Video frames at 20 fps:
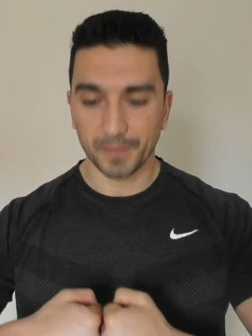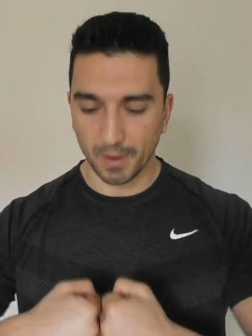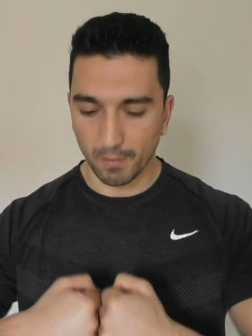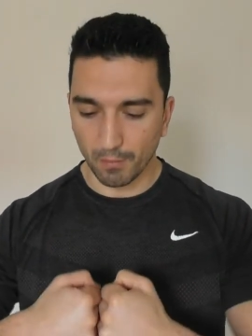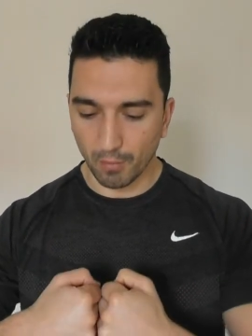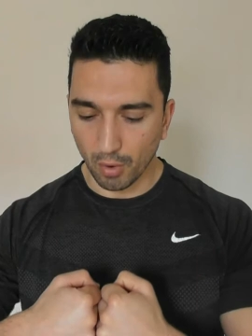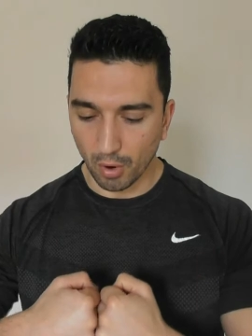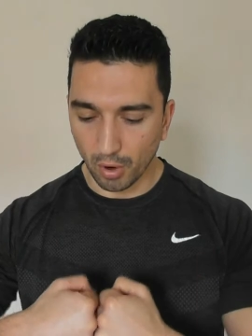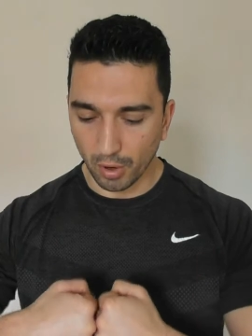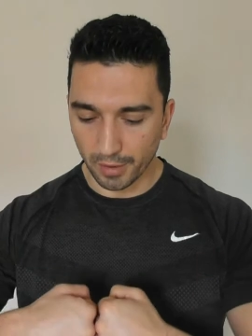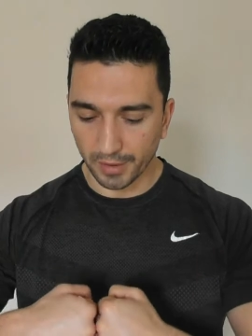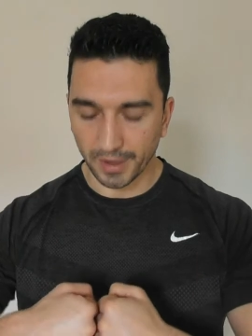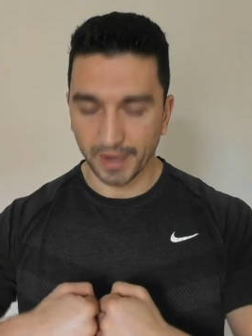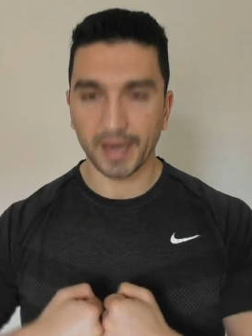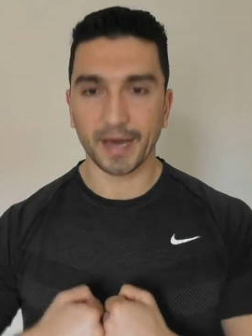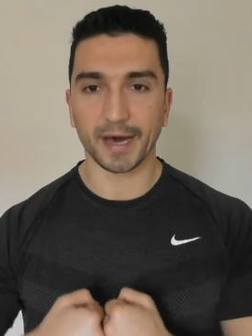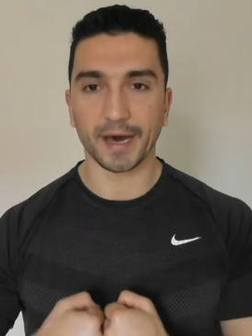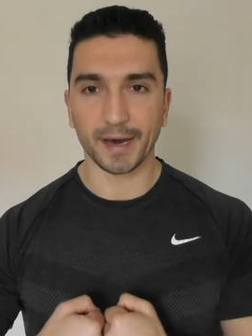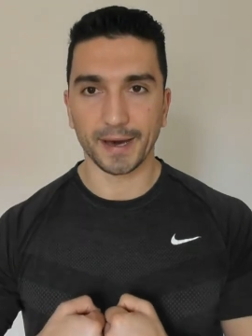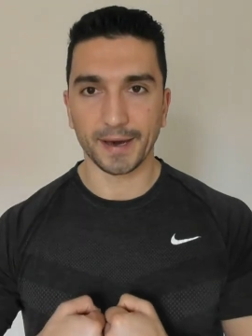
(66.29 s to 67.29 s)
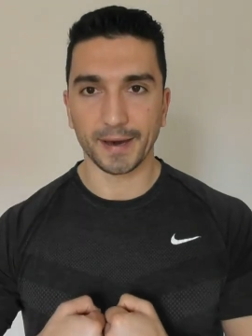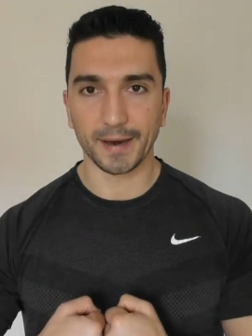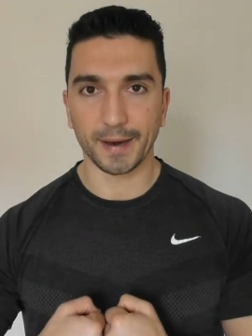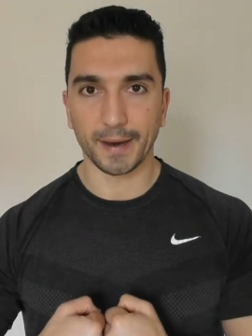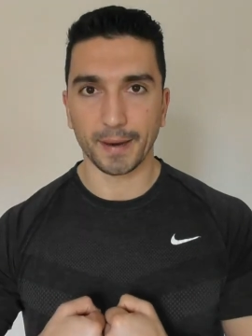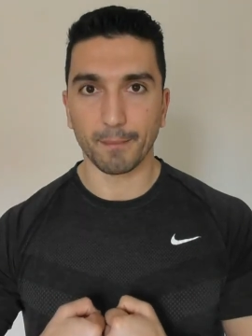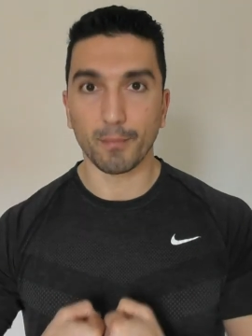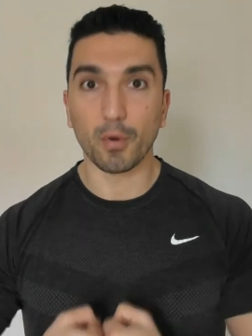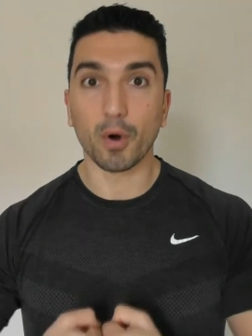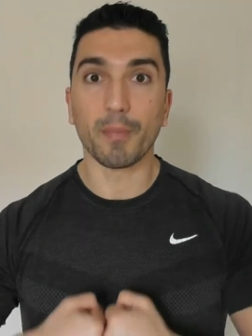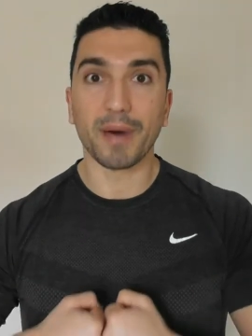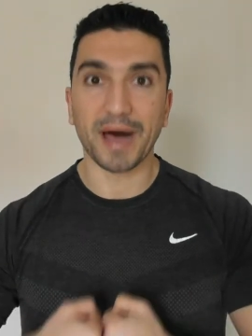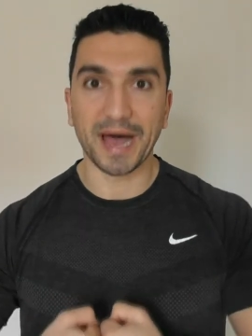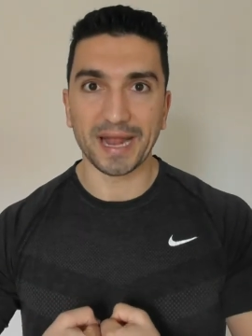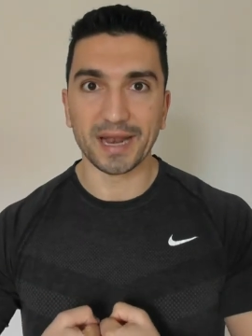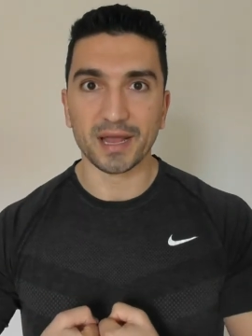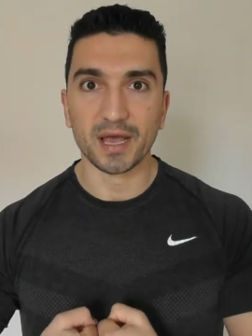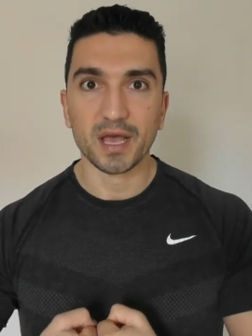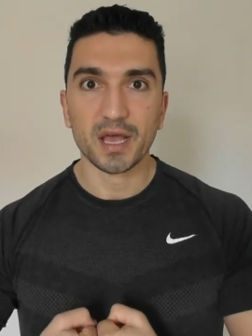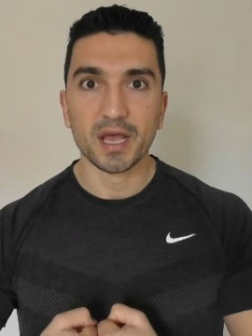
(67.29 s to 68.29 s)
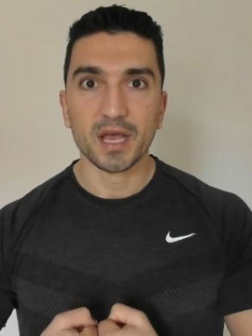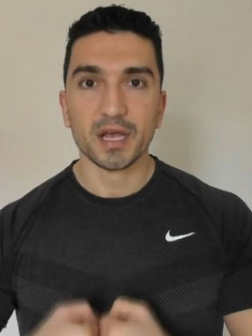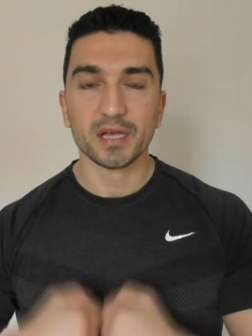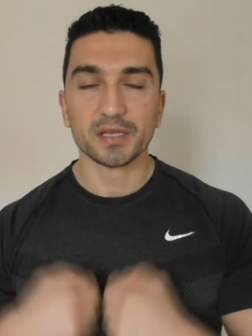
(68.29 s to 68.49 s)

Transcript: more mobile.